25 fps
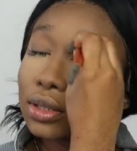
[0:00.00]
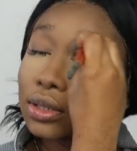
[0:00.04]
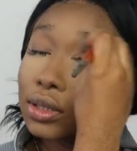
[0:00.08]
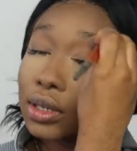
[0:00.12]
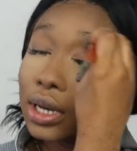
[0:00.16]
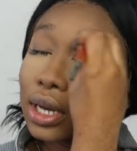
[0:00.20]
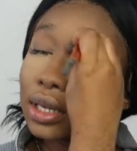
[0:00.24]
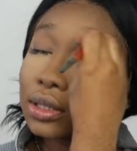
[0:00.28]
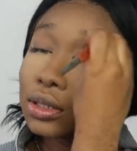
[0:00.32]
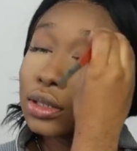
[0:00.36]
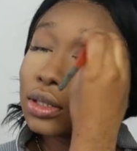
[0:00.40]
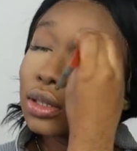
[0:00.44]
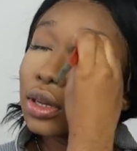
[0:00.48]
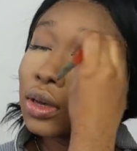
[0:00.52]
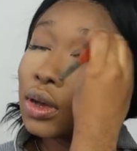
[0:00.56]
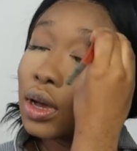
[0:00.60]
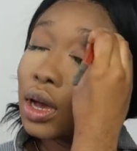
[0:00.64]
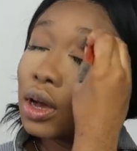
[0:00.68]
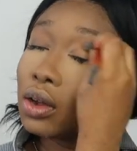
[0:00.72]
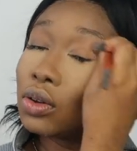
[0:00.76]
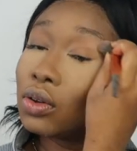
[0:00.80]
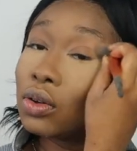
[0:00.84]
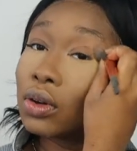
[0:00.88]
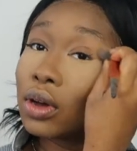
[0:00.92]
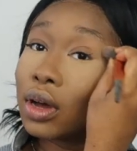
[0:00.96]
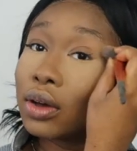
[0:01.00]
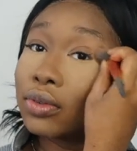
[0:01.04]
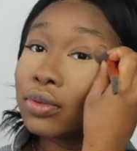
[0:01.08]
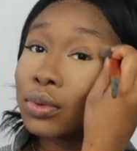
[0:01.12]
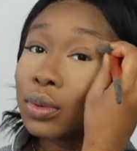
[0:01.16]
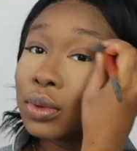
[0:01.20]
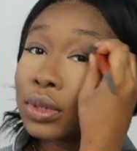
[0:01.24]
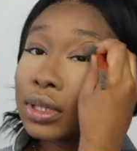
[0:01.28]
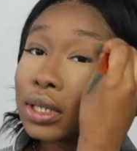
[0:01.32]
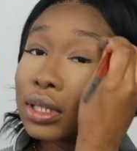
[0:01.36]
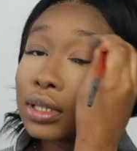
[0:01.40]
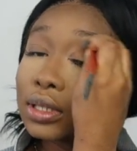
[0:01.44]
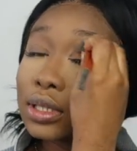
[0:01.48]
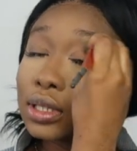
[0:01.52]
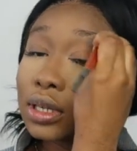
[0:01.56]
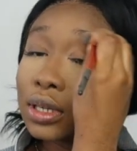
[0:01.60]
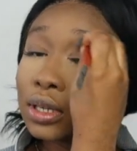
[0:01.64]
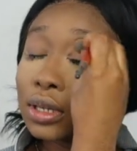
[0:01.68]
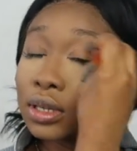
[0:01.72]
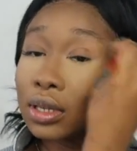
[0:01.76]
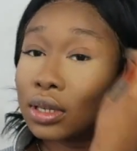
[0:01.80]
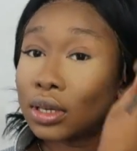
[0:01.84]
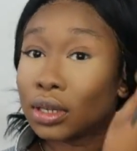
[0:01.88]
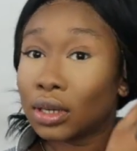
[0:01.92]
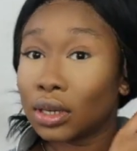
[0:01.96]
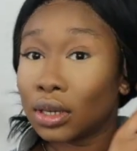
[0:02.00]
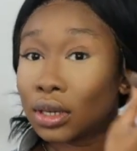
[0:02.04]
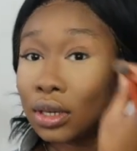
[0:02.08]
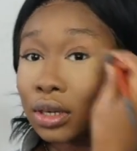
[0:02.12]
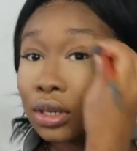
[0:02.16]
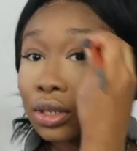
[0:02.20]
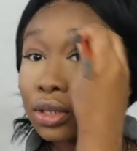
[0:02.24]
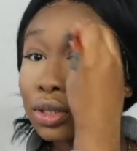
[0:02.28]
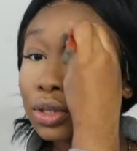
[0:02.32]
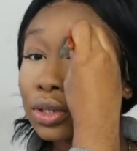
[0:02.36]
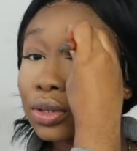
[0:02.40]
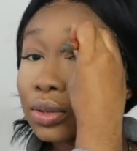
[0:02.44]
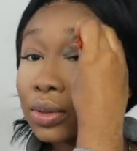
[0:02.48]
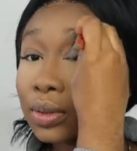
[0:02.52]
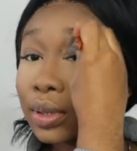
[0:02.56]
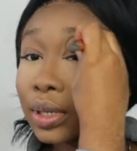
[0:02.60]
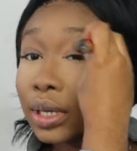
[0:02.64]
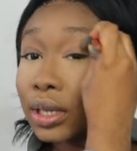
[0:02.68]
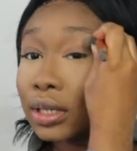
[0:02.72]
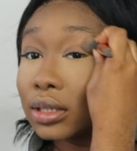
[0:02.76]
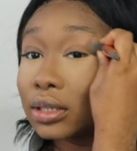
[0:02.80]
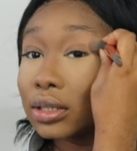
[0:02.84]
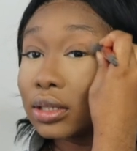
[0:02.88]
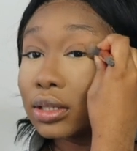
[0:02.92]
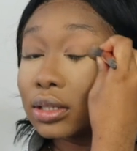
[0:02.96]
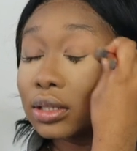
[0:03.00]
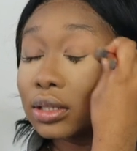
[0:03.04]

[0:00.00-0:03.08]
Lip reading: You guys know how long I've wanted to do this.